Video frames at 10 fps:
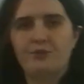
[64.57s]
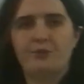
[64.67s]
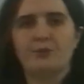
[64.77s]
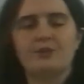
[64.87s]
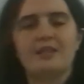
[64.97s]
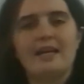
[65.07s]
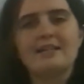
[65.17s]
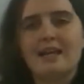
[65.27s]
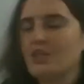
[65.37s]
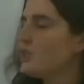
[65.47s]
force that
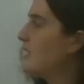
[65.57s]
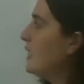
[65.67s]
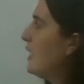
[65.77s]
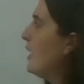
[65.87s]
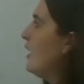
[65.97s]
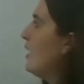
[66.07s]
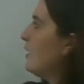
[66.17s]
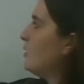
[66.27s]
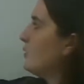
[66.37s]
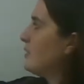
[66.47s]
is actually
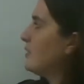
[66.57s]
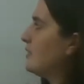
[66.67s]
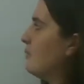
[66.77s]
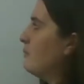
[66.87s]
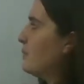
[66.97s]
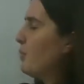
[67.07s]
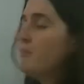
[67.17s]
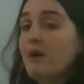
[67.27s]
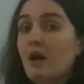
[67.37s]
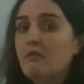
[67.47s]
got some
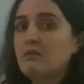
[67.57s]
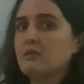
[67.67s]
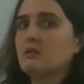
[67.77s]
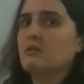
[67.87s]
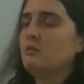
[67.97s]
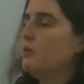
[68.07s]
component